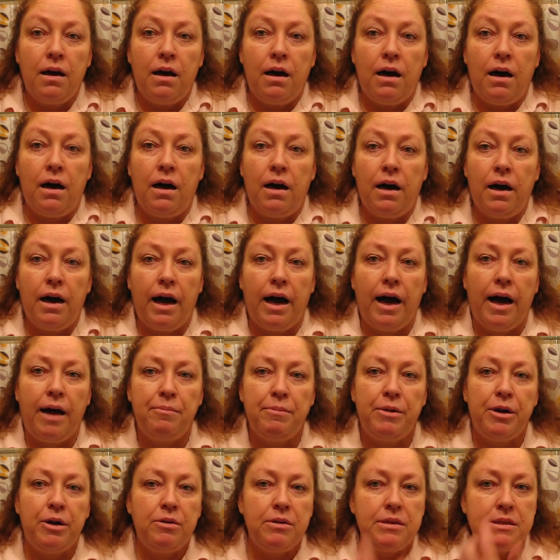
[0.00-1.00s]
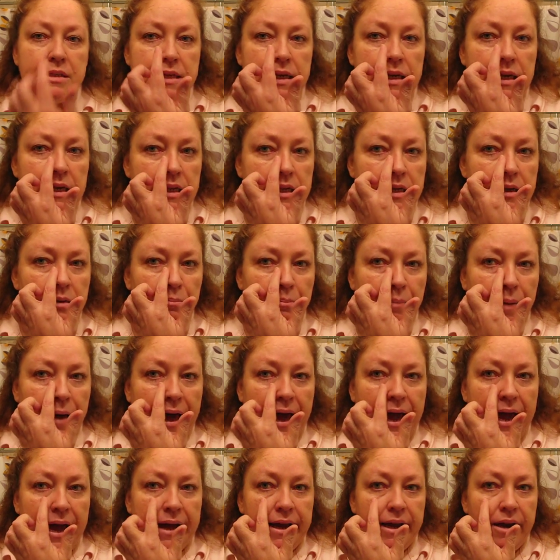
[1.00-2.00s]
I'm noticing a little
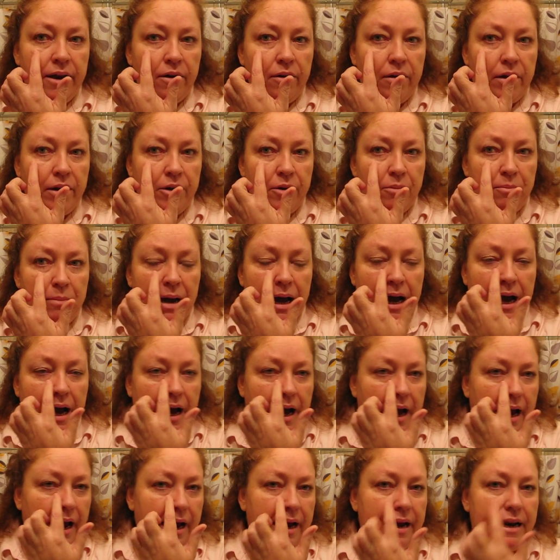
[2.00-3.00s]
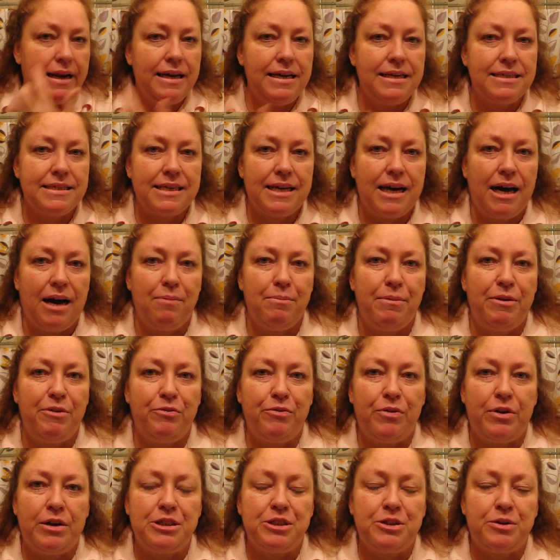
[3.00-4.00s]
bag here under my eye, and it's got me
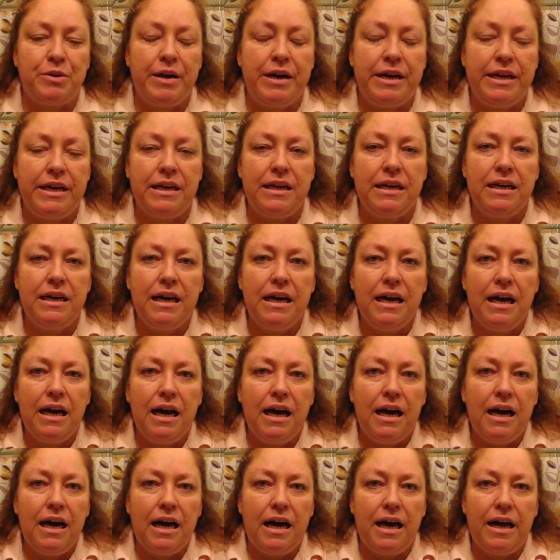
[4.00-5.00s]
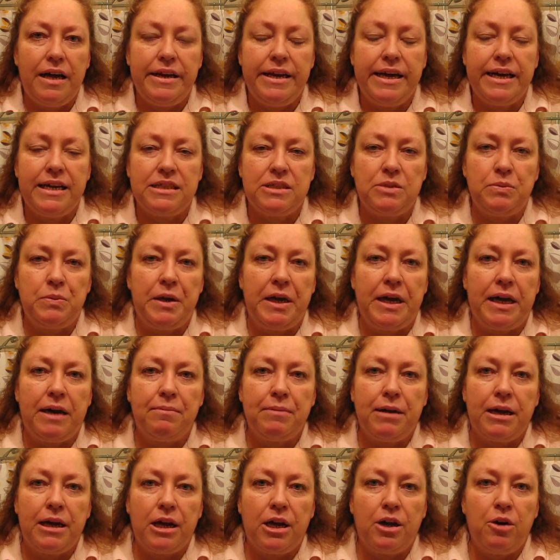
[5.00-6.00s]
frustrated. Next week,
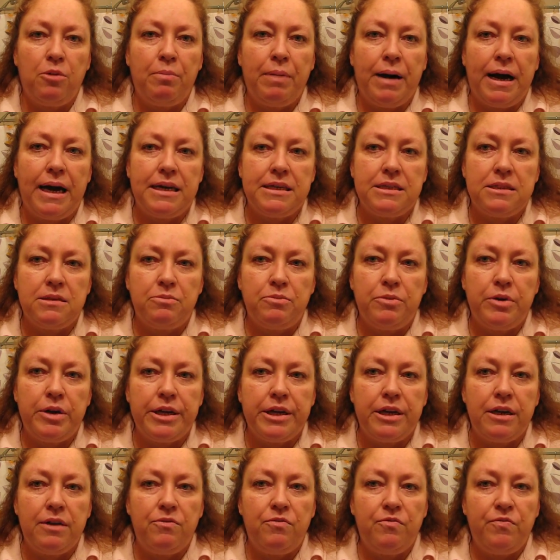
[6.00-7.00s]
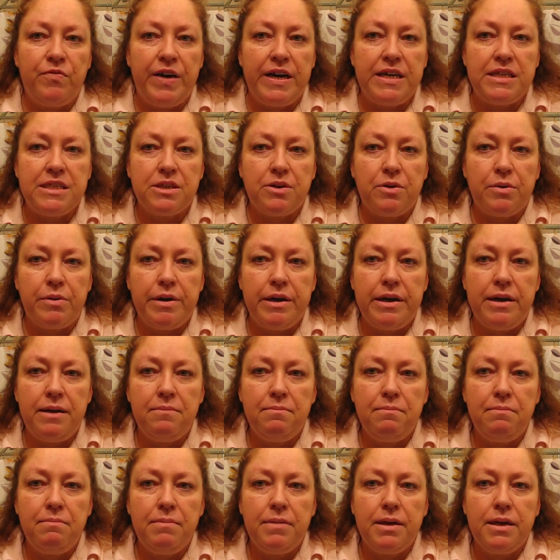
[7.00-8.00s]
I'm going to go buy some really good face
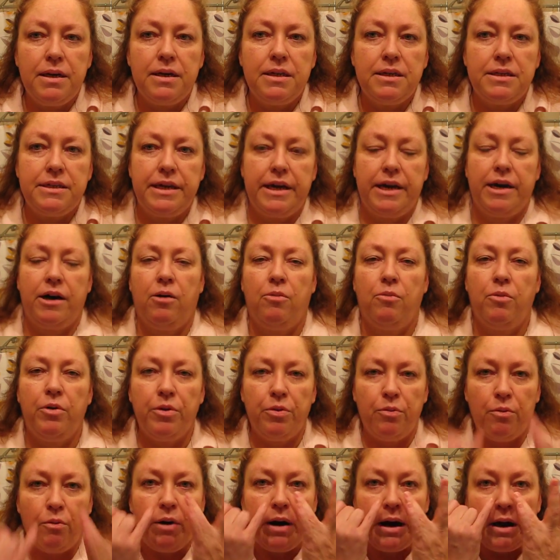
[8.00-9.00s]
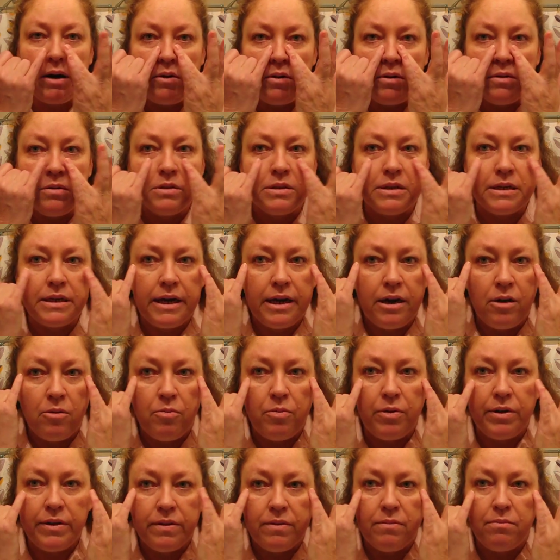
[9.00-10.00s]
cream to help with wrinkles and help
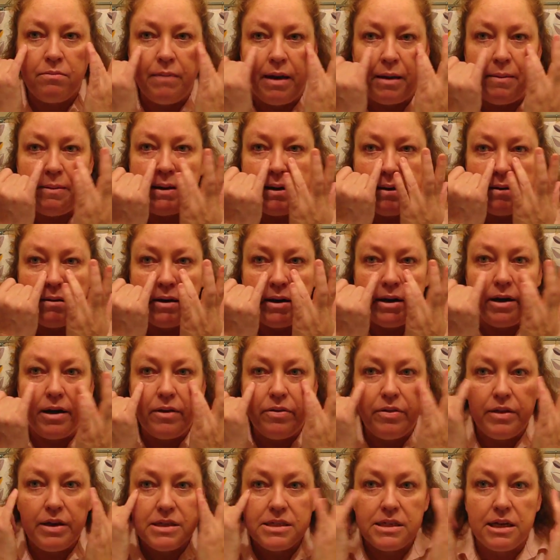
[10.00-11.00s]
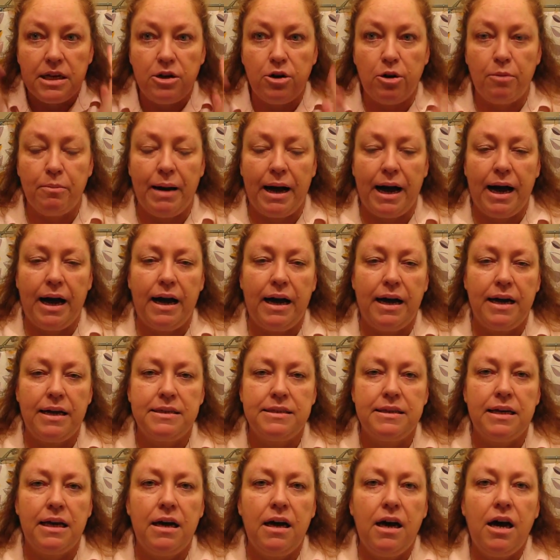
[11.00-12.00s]
with maybe this under my
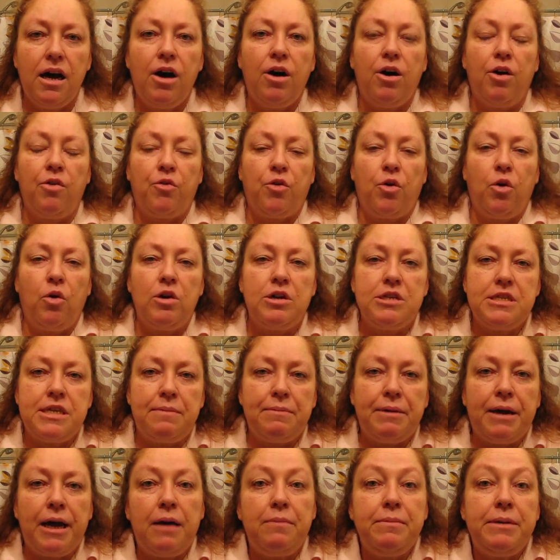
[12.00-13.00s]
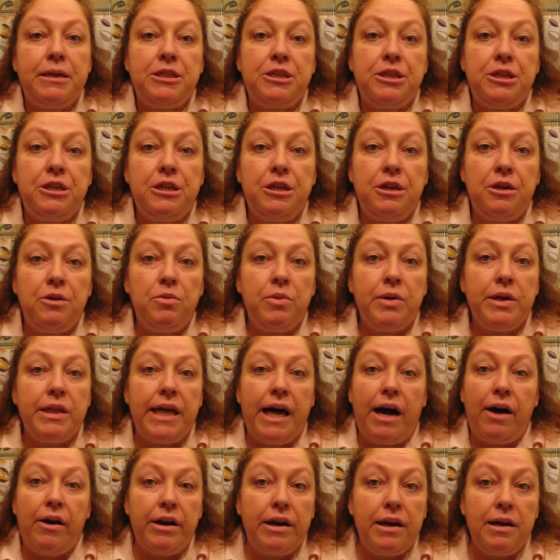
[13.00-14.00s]
eyes. Of course, I'm coming to you
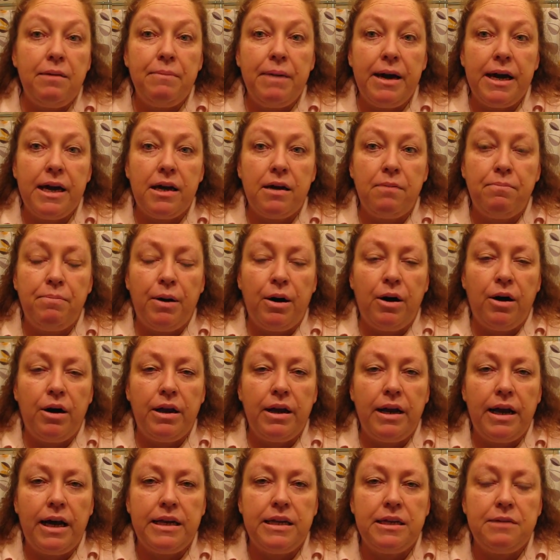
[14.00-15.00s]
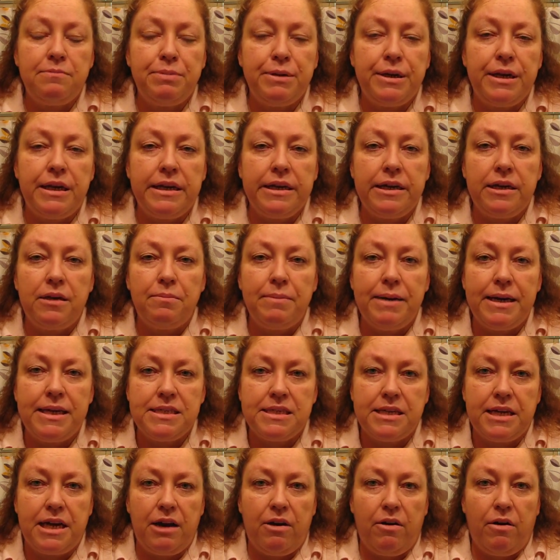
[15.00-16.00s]
without any makeup on. I did put a little
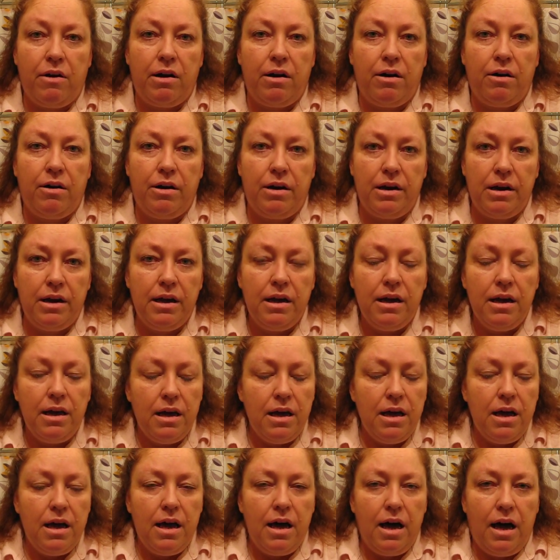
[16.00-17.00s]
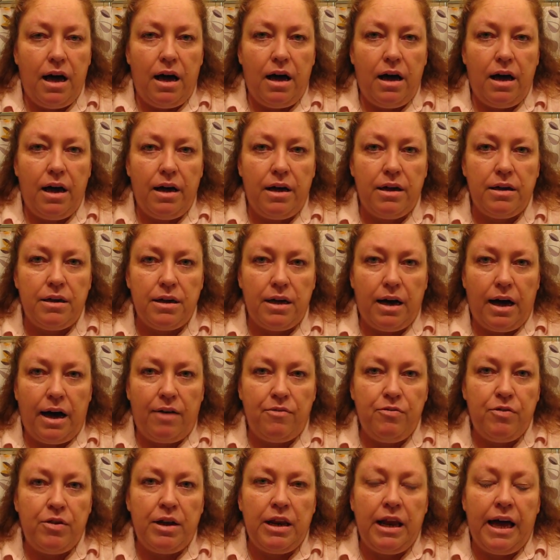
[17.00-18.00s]
mascara on. I
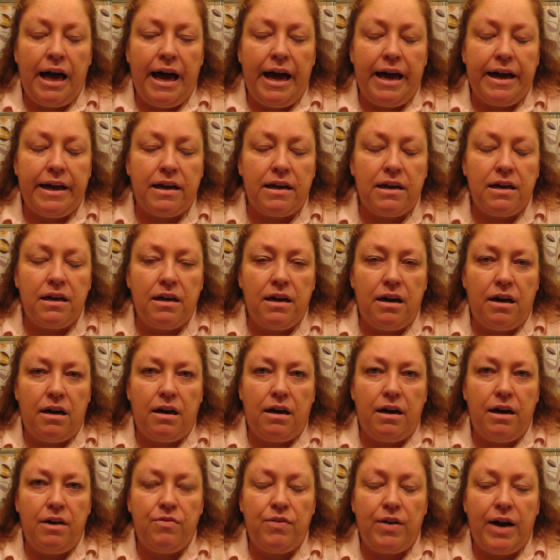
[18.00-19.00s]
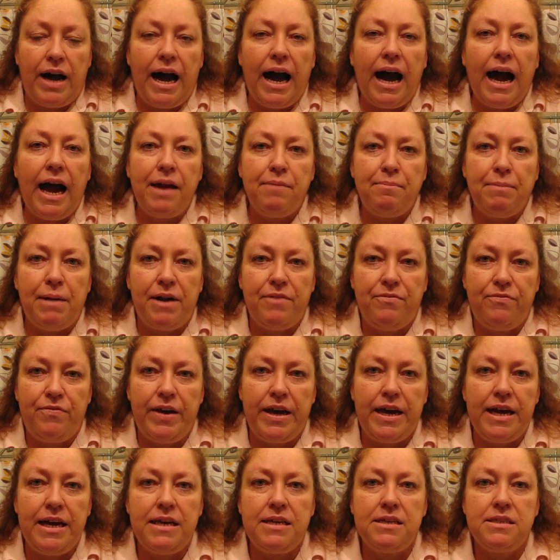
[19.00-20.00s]
feel like if I hide my
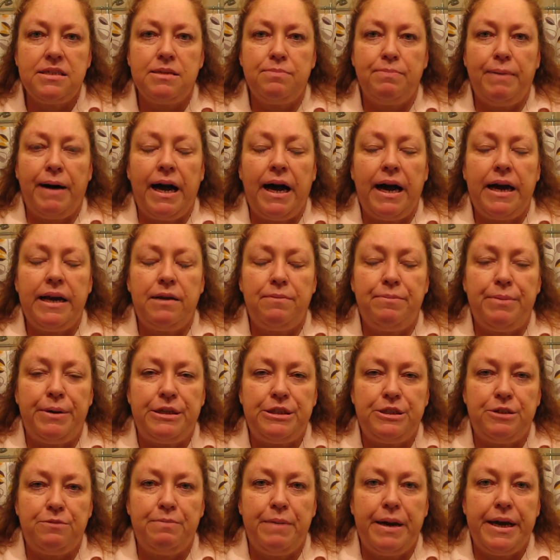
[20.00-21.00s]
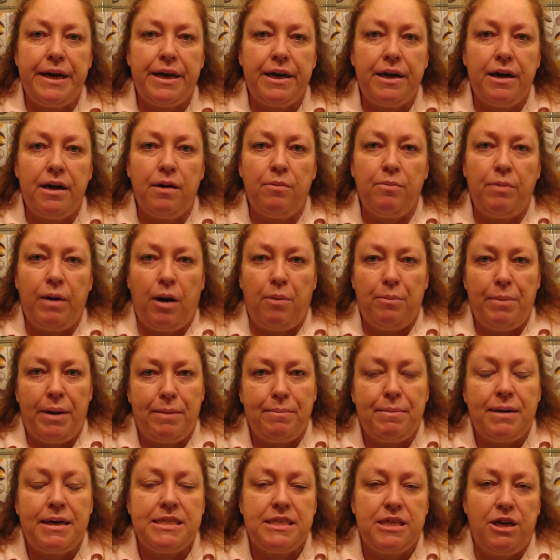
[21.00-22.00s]
face behind a bunch of makeup, I'll
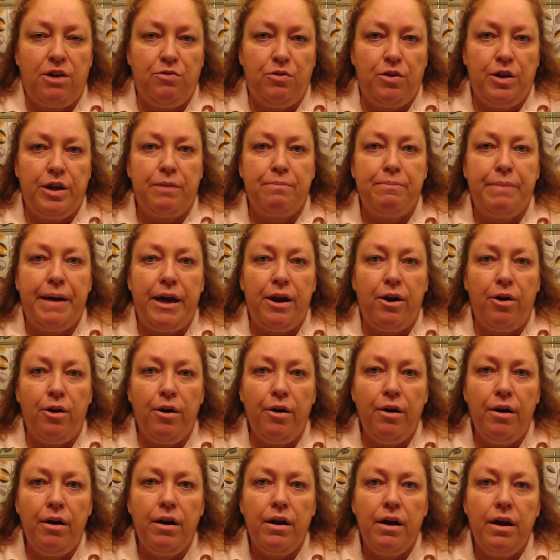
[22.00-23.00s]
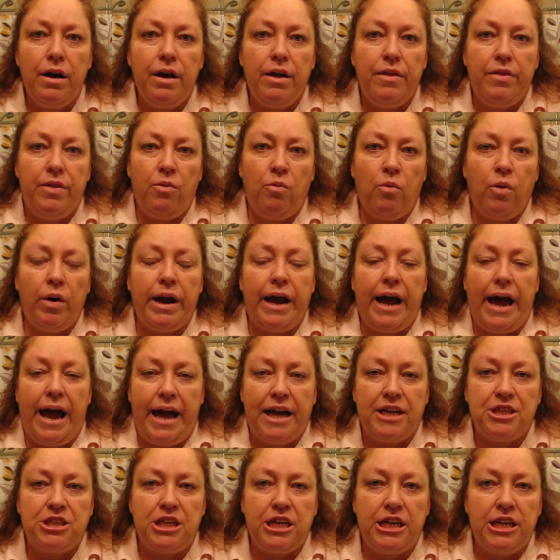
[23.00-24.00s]
make myself look better than what I
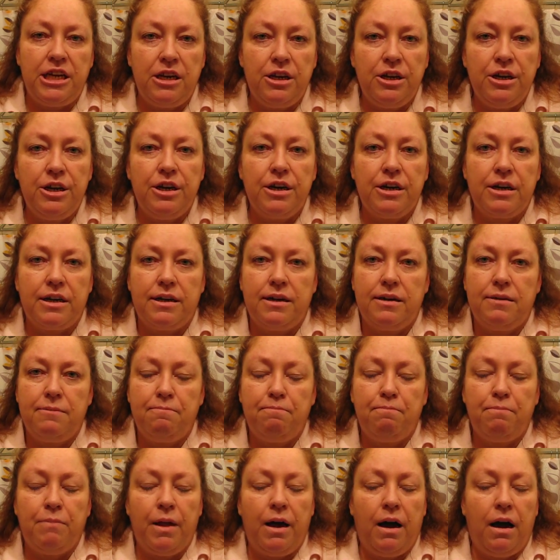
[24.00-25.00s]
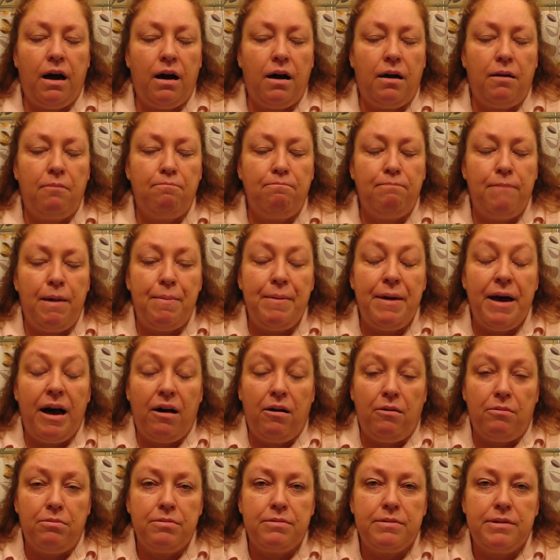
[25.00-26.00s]
actually look. Maybe
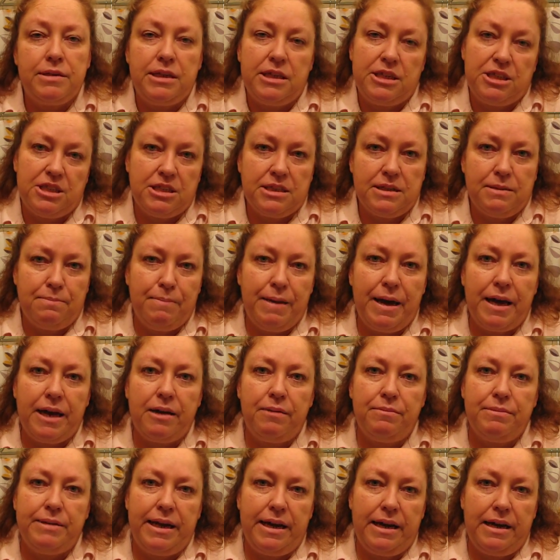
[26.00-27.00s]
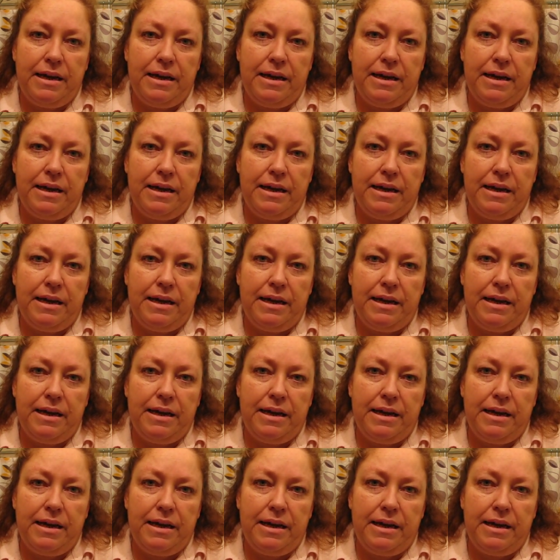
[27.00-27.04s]
I'll get to some makeup